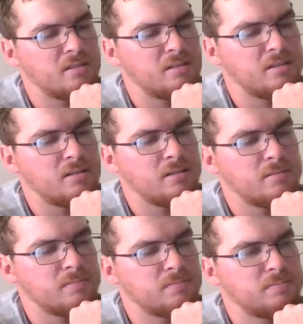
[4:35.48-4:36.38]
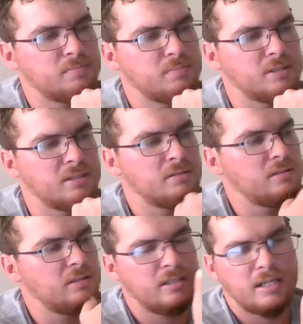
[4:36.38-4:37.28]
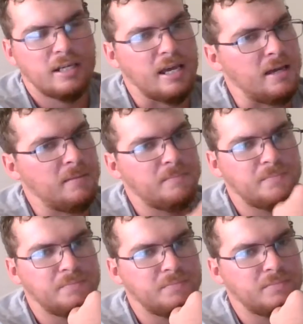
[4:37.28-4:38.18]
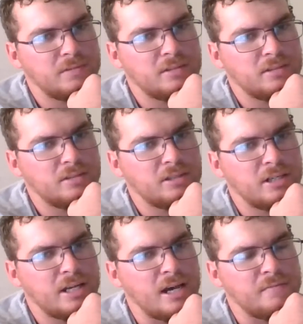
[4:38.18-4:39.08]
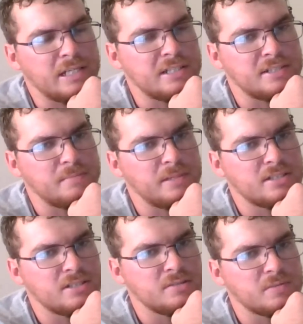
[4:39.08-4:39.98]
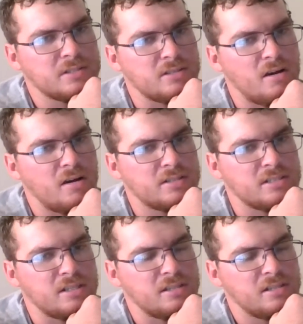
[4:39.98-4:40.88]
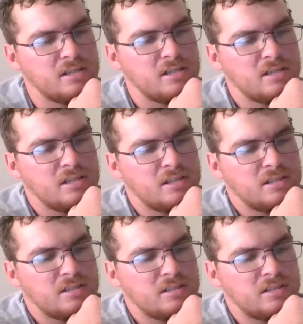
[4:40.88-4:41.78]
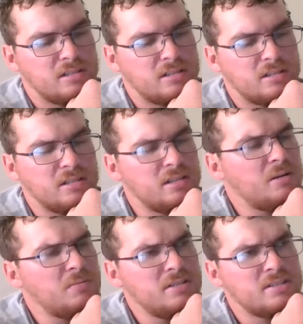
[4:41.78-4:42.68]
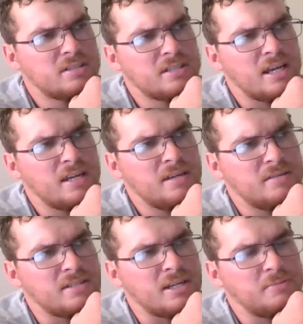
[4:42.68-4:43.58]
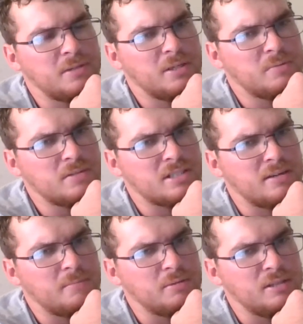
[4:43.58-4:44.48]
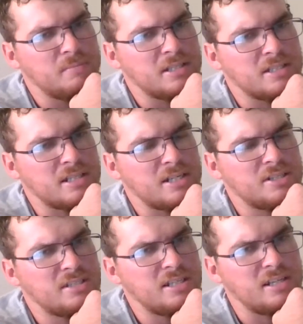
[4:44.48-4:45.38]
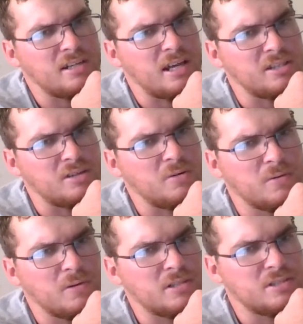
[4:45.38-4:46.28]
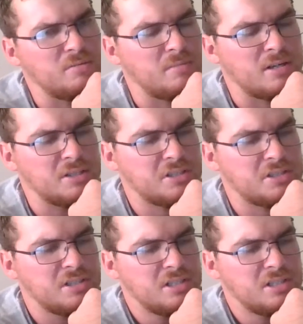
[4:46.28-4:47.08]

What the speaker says: But hey, you're gonna have hits and misses with songs, and I wouldn't say Dead Wake was a complete miss. I just didn't like the chorus too much.